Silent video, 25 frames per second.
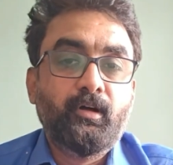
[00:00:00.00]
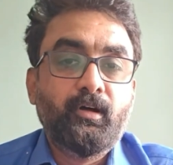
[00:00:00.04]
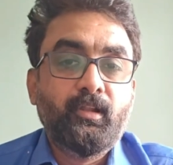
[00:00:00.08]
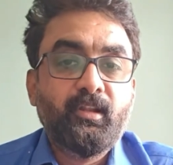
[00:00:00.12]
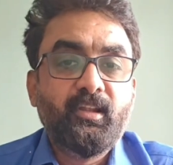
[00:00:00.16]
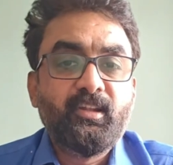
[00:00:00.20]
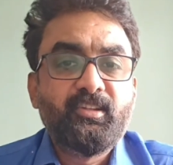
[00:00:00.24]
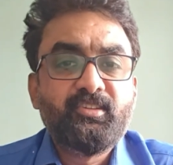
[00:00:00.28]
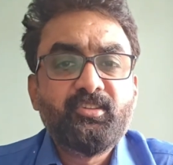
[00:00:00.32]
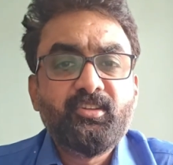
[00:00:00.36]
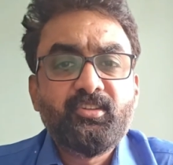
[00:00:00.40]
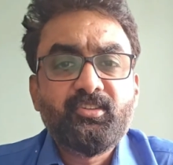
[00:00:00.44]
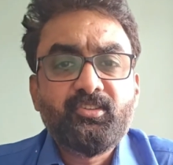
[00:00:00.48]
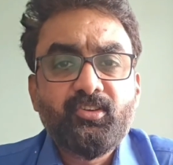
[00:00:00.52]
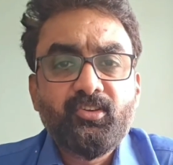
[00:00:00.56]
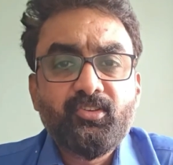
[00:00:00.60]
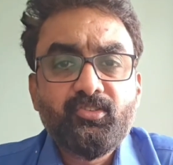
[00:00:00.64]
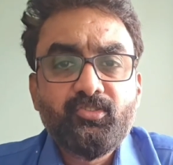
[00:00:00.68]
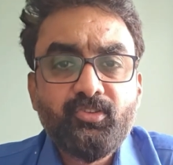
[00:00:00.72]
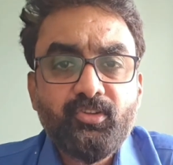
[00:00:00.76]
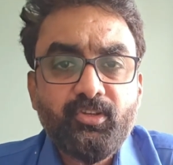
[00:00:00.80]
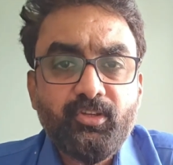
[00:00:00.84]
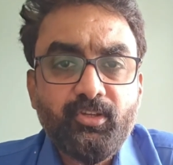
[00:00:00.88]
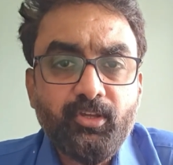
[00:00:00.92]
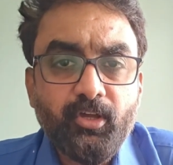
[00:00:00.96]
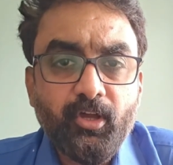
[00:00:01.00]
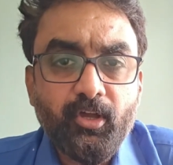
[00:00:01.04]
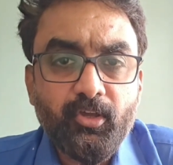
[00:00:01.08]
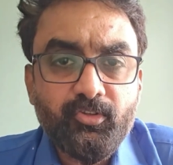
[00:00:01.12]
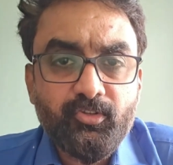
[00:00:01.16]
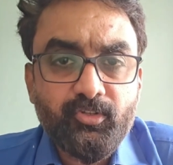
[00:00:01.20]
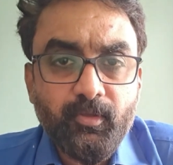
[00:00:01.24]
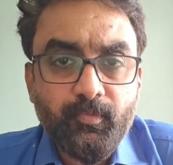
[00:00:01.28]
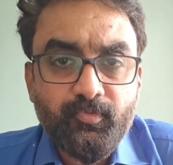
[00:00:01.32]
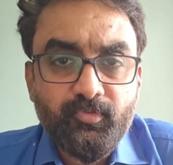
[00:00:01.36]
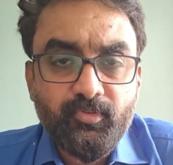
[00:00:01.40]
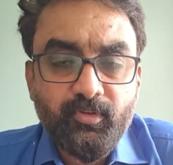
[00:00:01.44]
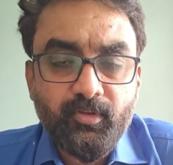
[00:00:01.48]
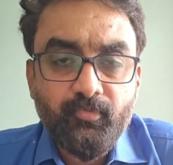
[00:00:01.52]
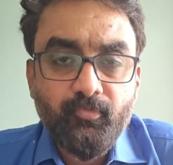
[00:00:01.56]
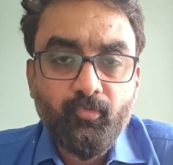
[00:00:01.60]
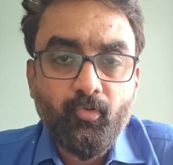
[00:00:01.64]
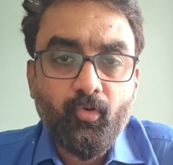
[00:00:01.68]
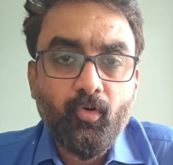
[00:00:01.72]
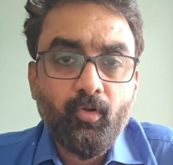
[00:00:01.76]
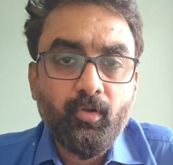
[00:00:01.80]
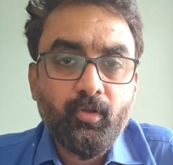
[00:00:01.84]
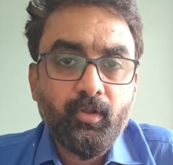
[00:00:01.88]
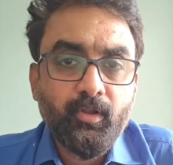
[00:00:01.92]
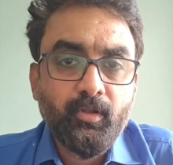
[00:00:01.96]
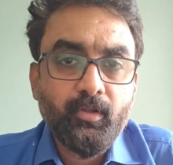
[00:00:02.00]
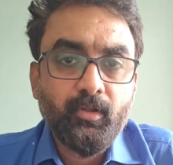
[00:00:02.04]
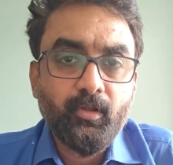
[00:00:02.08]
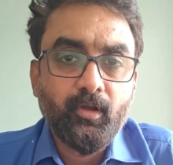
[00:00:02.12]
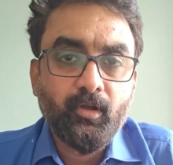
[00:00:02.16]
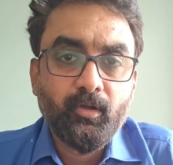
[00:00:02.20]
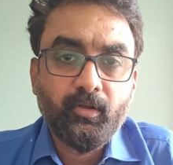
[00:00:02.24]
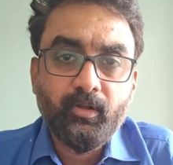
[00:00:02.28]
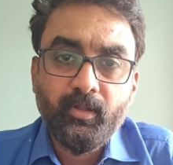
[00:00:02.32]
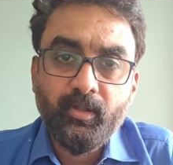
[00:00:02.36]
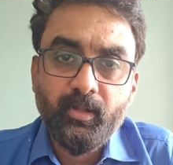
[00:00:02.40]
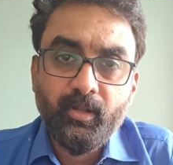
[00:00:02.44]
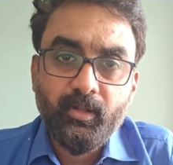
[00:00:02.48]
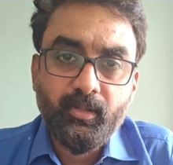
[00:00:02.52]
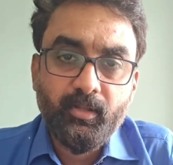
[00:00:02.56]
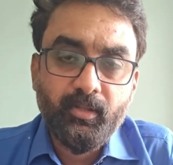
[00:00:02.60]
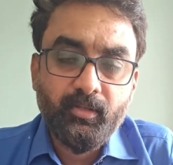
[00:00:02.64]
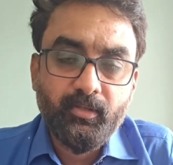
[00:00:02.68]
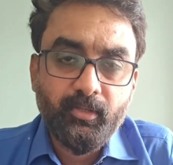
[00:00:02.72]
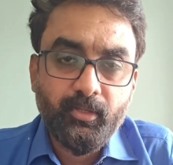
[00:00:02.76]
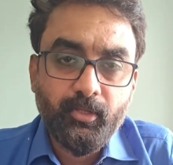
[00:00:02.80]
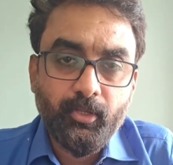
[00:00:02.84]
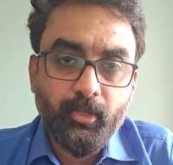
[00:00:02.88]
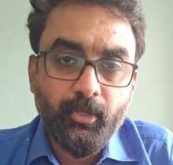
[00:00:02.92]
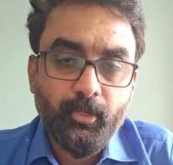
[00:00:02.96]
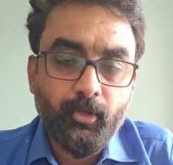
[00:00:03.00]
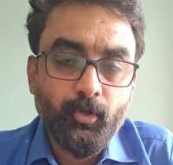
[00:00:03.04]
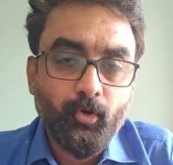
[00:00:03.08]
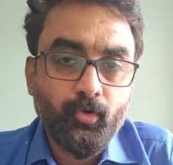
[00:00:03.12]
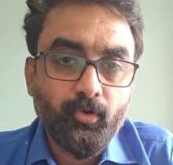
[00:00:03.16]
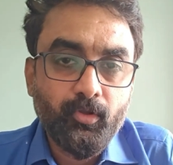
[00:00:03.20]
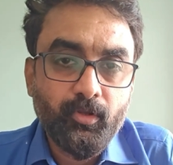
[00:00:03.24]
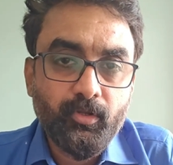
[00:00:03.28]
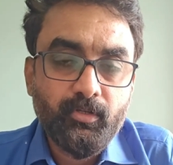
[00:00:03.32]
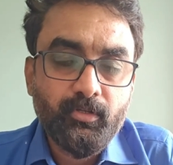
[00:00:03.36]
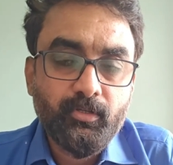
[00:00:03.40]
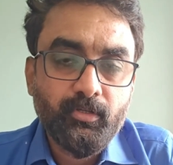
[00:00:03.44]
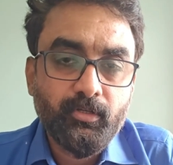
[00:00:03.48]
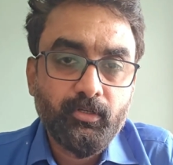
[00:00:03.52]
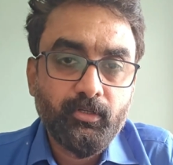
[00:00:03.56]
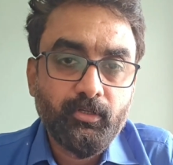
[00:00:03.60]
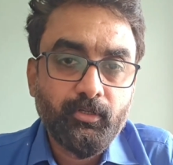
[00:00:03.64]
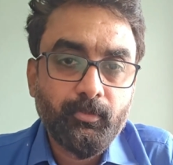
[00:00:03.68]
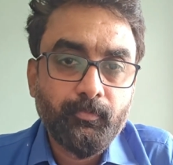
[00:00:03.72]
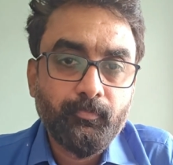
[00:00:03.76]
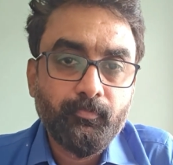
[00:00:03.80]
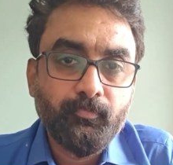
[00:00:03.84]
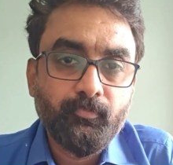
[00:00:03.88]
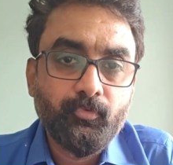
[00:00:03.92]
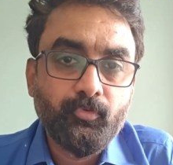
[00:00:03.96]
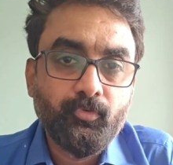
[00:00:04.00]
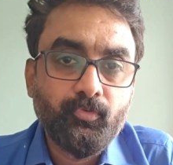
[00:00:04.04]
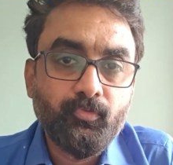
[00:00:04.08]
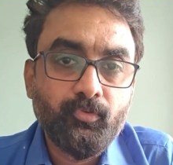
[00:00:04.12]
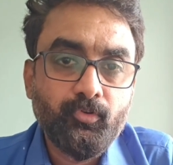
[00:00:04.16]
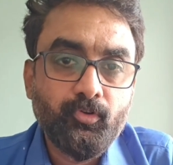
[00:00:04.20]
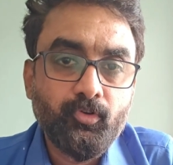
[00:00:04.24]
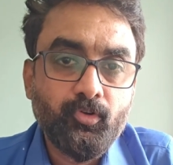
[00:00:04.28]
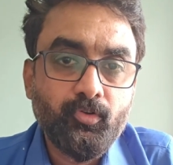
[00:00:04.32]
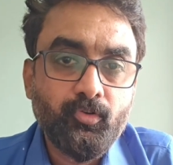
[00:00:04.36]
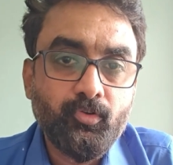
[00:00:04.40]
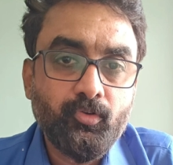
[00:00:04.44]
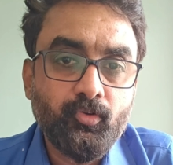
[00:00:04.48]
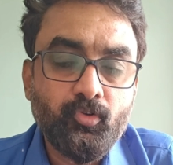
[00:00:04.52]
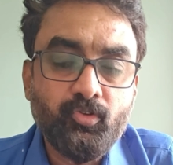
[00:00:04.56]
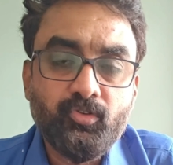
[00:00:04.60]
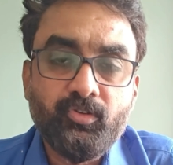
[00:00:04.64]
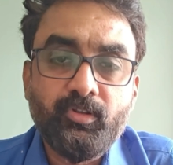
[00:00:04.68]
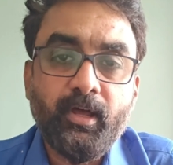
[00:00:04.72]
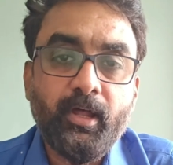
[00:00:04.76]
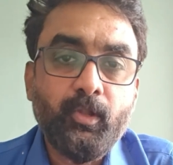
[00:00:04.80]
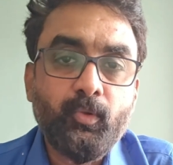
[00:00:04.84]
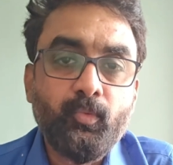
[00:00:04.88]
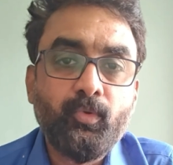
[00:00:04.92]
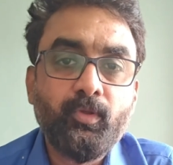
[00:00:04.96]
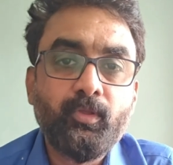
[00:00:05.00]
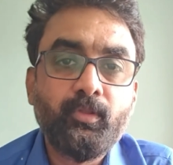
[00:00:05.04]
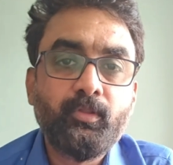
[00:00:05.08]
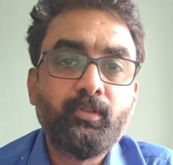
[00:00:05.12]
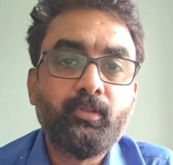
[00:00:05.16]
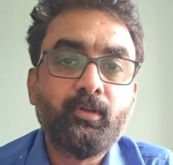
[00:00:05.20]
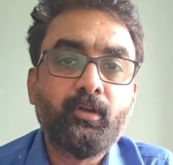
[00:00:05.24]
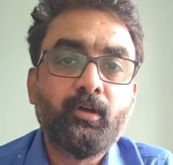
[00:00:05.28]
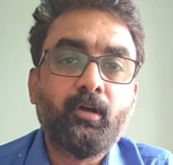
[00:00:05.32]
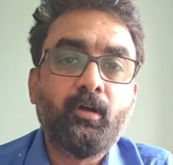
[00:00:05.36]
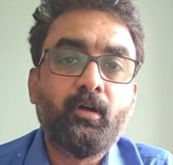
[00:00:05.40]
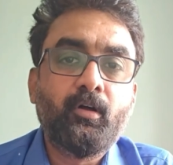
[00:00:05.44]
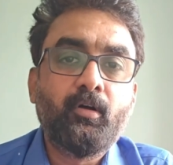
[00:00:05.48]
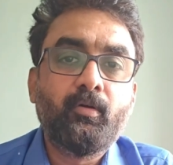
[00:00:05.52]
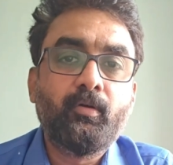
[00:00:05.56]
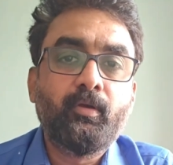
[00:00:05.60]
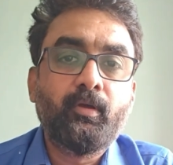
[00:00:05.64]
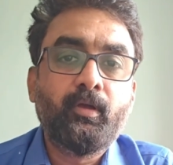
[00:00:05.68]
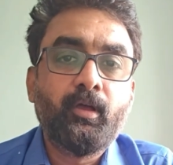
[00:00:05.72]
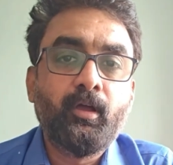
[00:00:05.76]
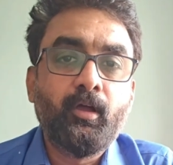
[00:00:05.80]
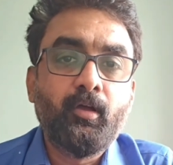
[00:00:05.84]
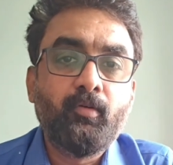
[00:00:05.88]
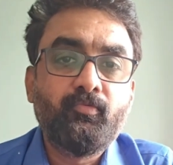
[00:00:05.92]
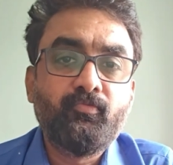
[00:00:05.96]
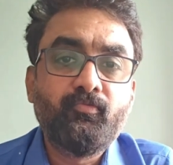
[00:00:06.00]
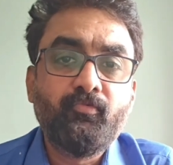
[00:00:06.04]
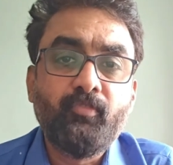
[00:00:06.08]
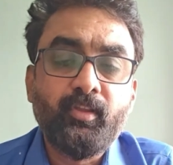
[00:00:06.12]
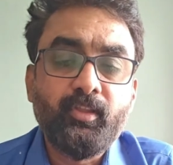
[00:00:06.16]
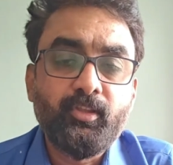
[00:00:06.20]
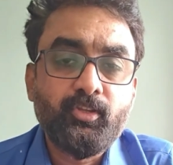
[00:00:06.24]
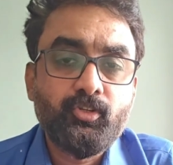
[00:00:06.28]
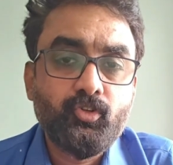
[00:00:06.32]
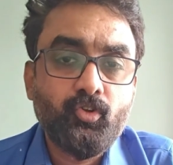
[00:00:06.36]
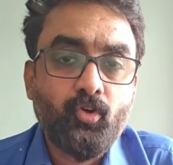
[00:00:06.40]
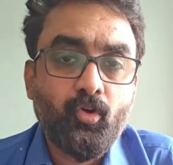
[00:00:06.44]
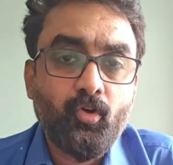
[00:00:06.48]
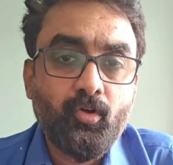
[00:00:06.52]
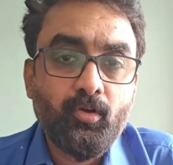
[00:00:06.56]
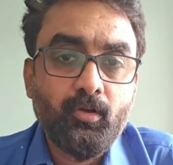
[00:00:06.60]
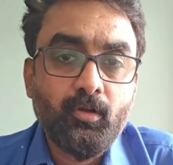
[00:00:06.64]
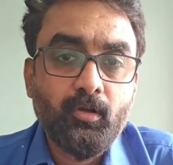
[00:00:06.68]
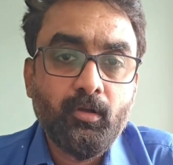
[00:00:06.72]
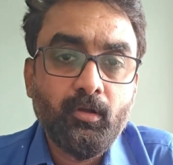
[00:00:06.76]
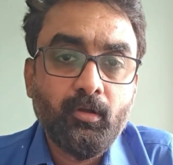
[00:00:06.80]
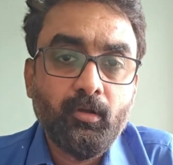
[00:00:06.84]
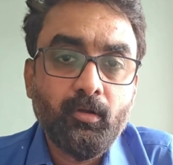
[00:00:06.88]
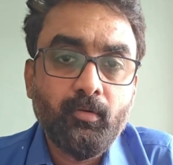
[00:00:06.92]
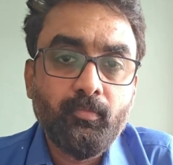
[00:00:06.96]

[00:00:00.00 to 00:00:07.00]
Let's discuss the steps involved in conducting the AI audit. To start with, a very strong